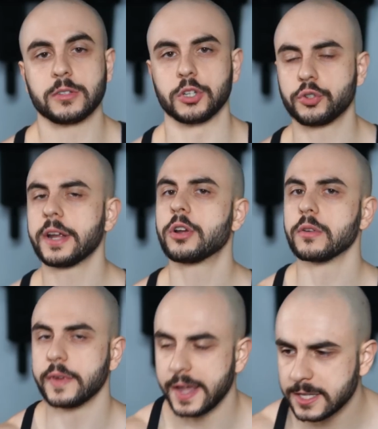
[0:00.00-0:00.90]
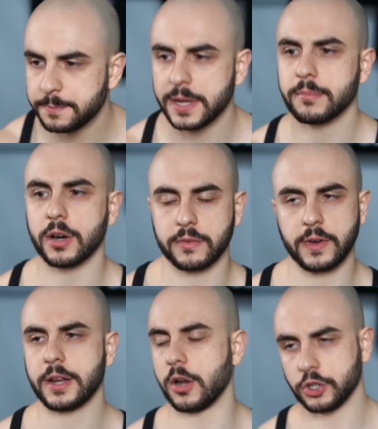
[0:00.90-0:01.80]
So the strength curve is being
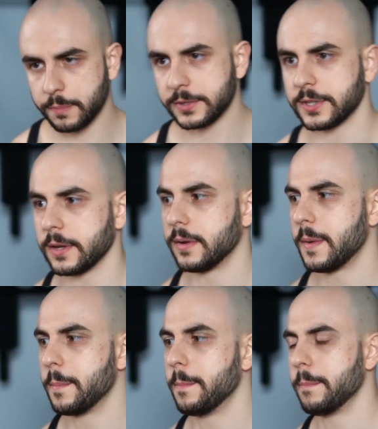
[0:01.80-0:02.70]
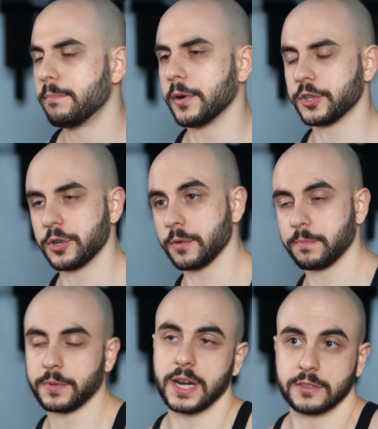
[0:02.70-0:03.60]
modified one hundred percent, but you're
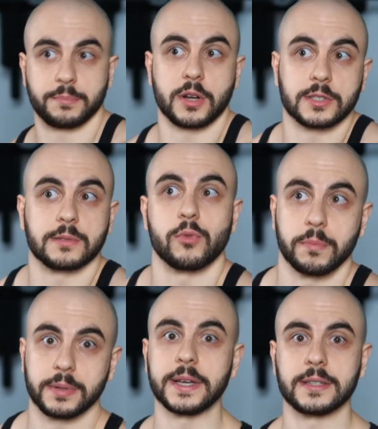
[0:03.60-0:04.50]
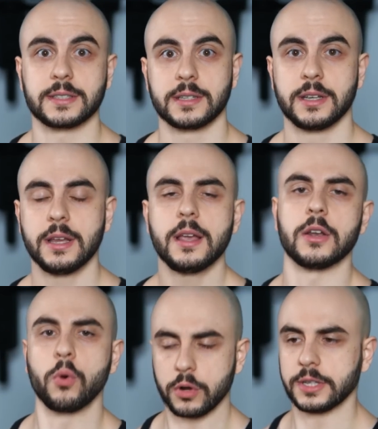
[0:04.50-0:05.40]
going to have to put on some more plates
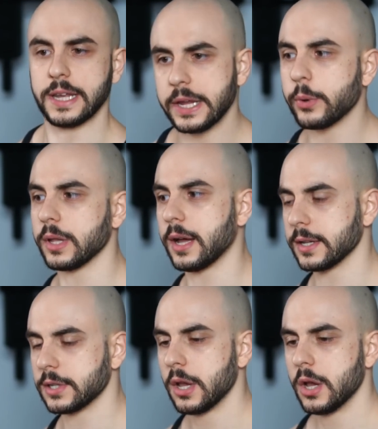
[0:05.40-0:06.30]
in order to equalize